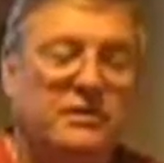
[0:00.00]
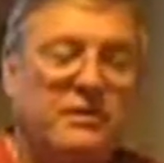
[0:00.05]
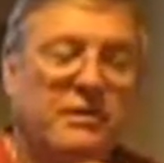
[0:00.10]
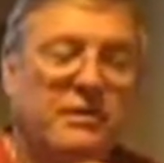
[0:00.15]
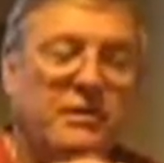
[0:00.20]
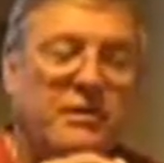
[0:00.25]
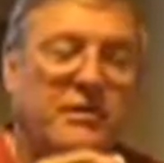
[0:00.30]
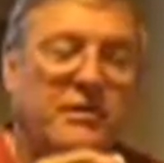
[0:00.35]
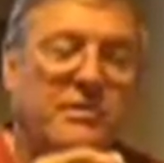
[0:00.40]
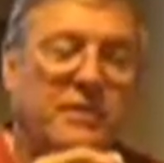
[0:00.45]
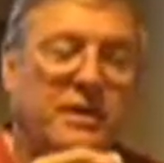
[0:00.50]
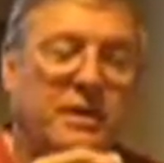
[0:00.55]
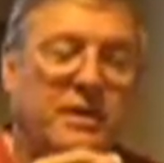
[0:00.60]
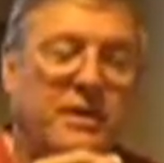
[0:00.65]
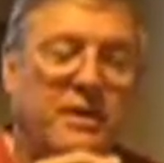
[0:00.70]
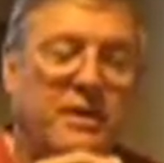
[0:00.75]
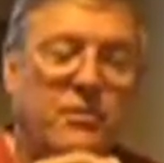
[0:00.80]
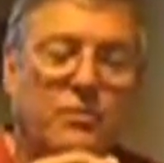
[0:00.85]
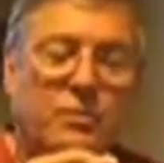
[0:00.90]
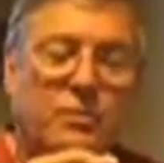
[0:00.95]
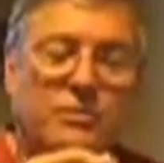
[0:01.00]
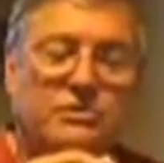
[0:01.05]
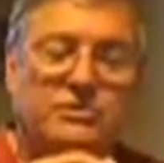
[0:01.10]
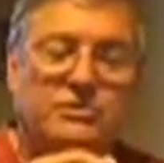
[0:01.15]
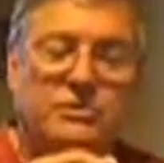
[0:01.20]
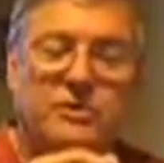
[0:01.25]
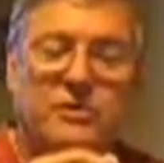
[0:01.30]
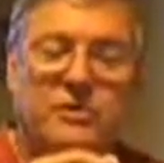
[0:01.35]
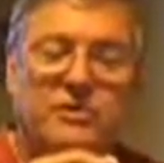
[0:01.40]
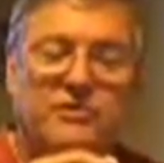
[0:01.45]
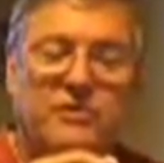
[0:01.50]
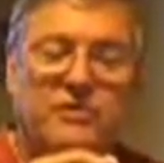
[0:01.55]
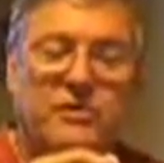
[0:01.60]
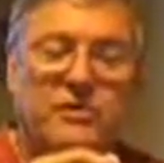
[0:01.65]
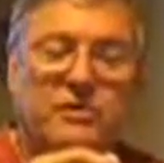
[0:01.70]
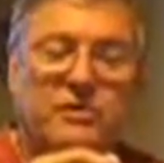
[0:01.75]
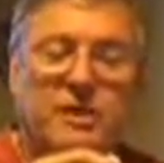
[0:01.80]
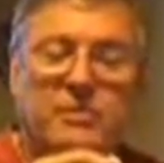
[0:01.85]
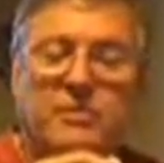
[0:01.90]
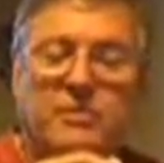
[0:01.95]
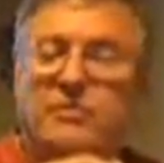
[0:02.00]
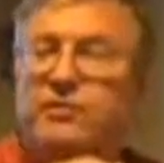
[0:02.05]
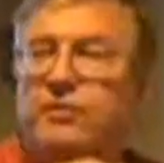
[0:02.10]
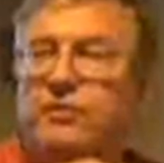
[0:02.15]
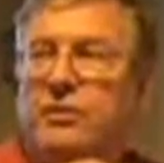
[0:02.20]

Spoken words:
depending on where you're starting from, atmospheric